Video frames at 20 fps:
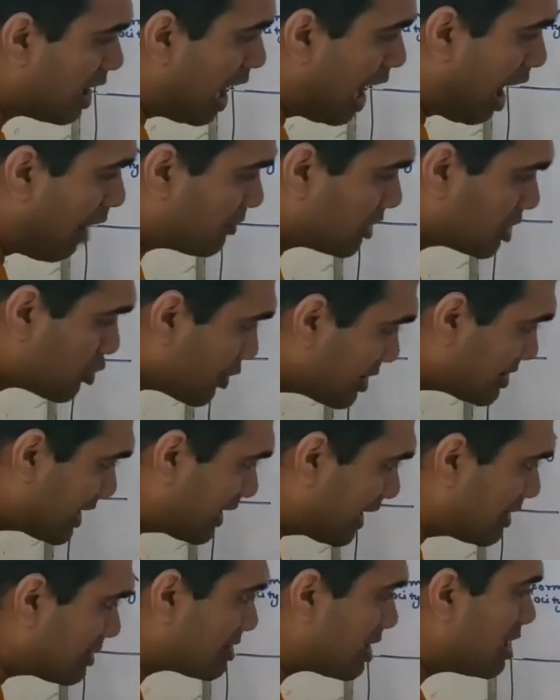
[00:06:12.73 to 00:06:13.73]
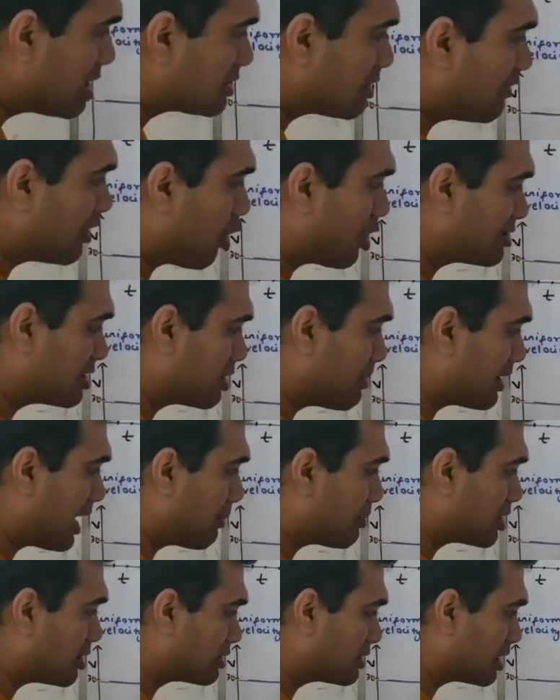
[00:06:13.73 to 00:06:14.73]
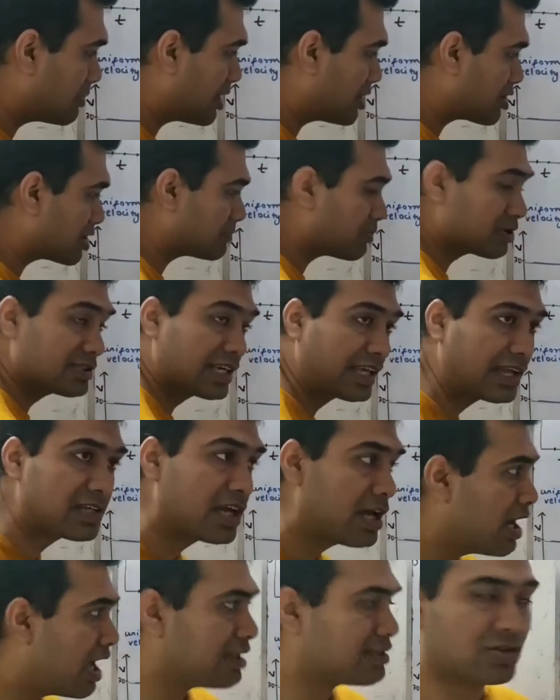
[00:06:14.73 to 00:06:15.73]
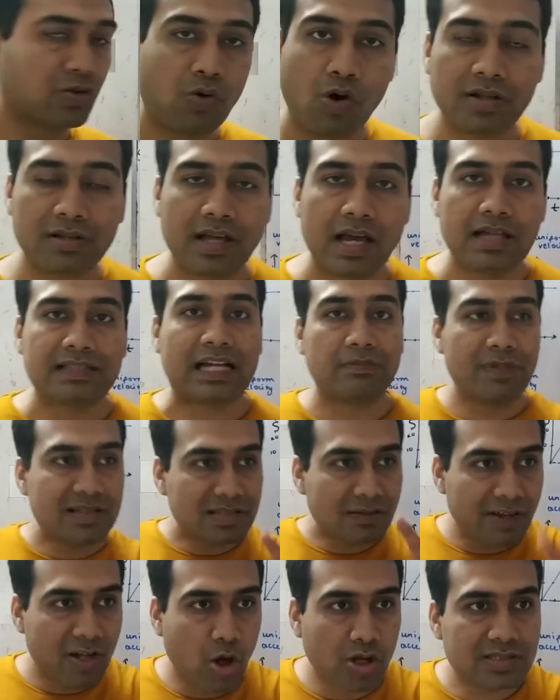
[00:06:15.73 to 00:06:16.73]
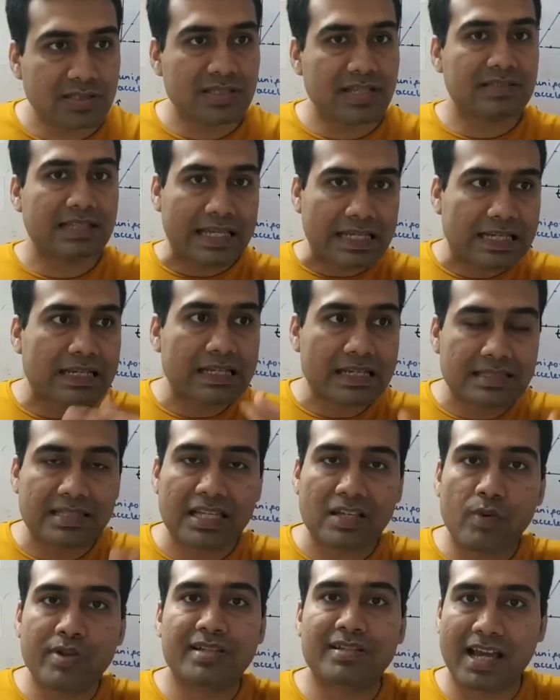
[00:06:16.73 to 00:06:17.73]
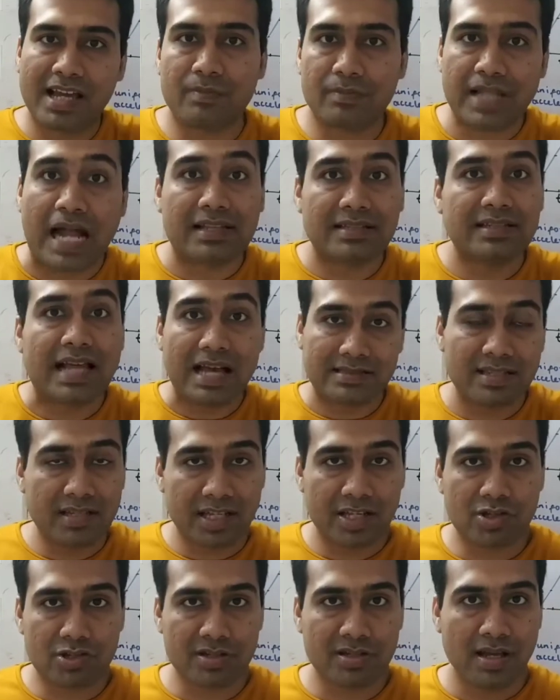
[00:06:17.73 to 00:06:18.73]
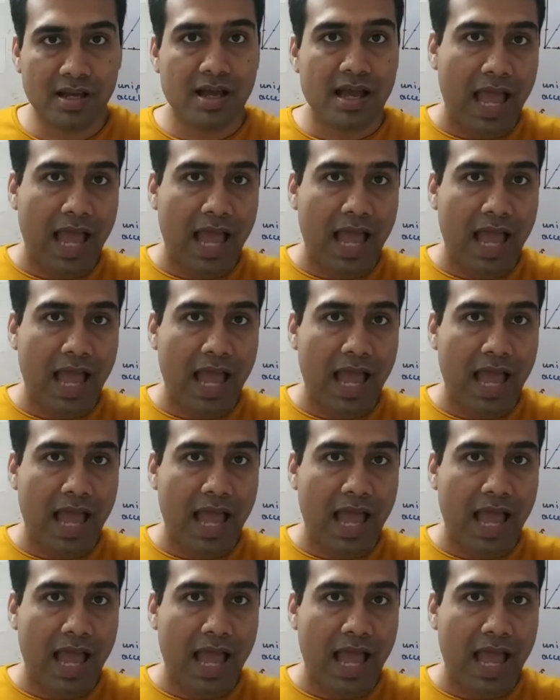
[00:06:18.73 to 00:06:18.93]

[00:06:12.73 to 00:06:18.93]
After 3 seconds, the velocity became 30 meters per second, and so on. That means the velocity is increasing with time. That is an acceleration.